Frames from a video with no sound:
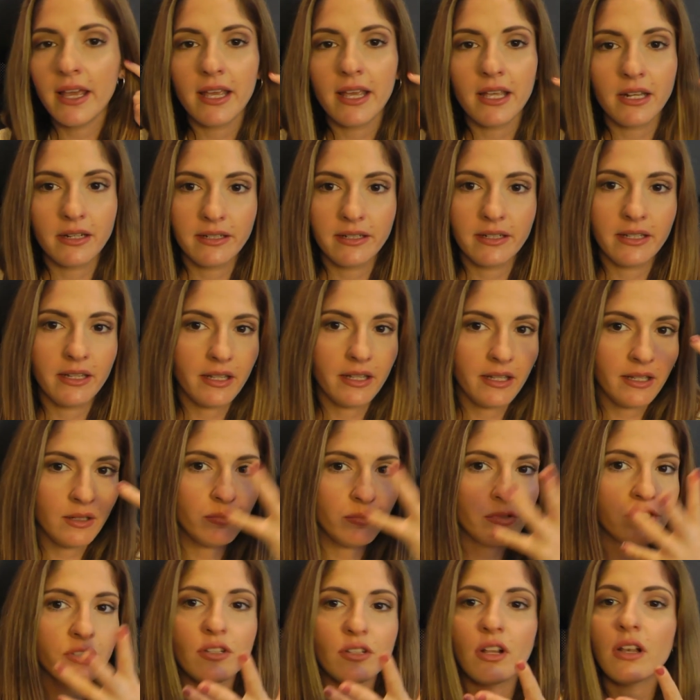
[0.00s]
it it
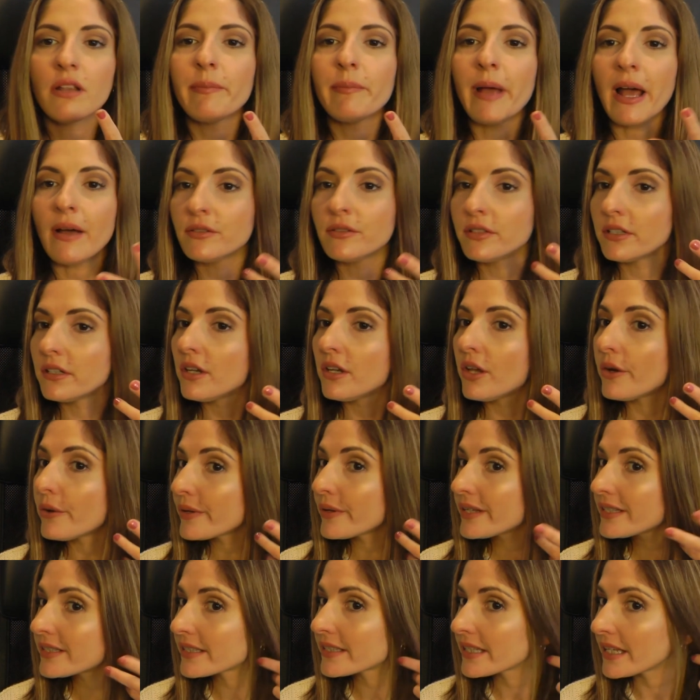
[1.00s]
was all about the
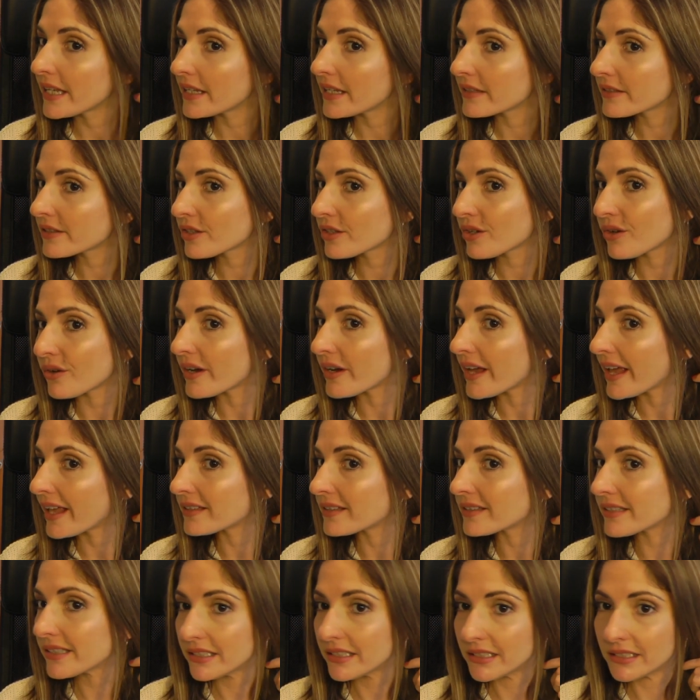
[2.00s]
glowy skin, so
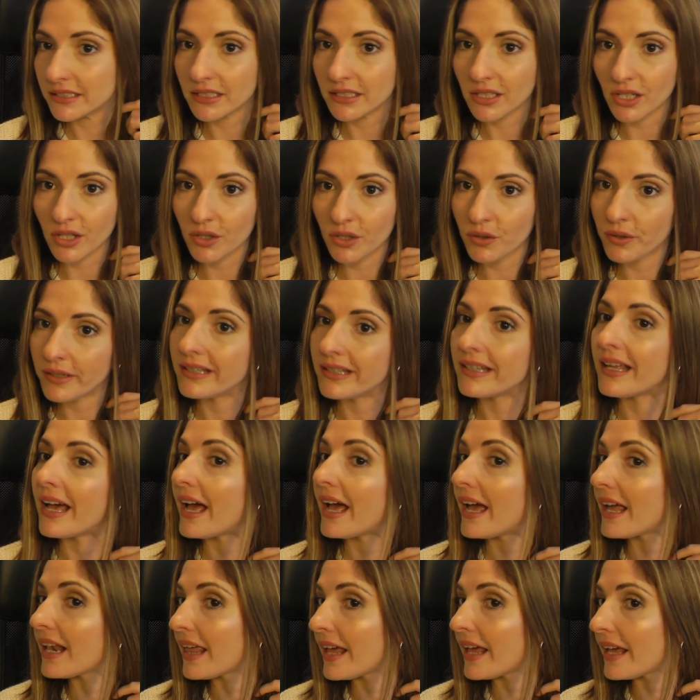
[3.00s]
hence the glow and the
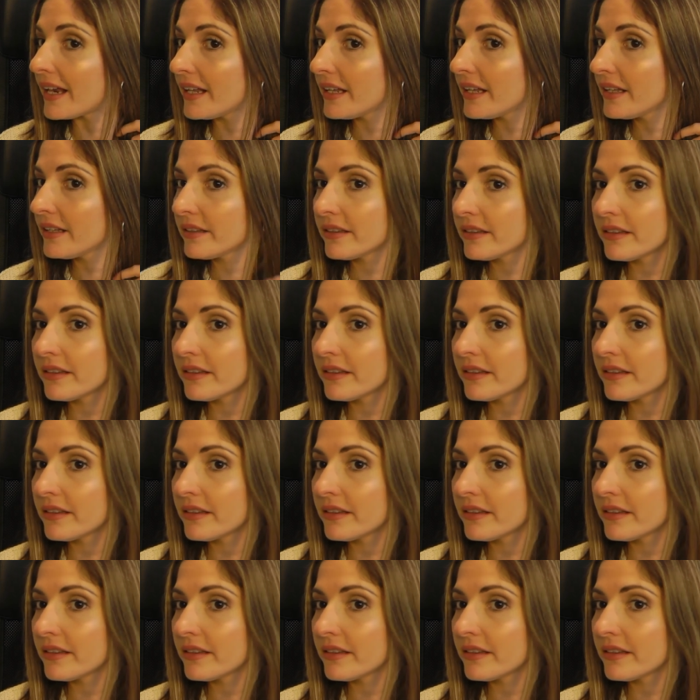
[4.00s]
highlighting.